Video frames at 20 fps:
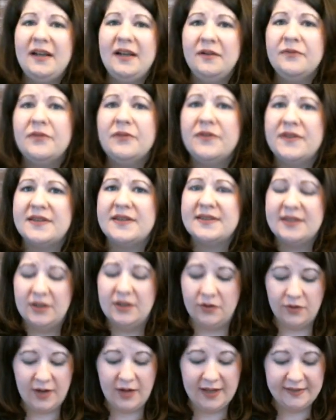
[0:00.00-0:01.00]
up for this
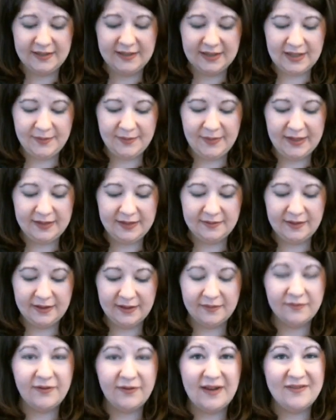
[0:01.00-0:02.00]
though. I think I paid like
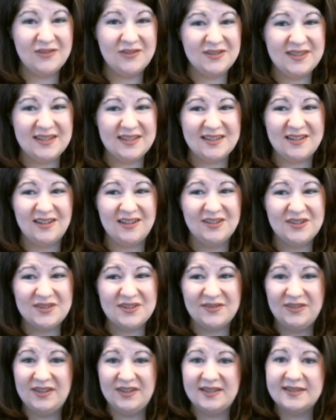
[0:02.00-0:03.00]
five or six dollars
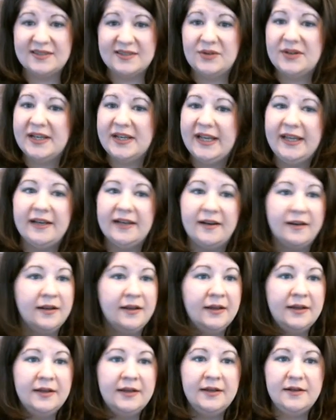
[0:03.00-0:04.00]
for this. So again,
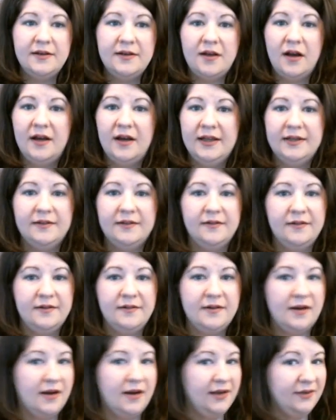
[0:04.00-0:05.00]
not
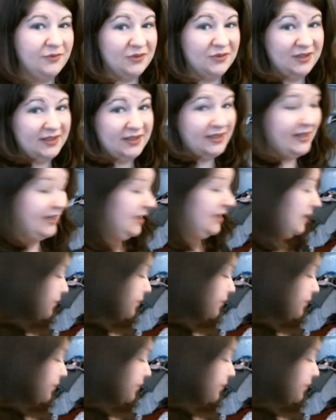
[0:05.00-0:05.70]
not really any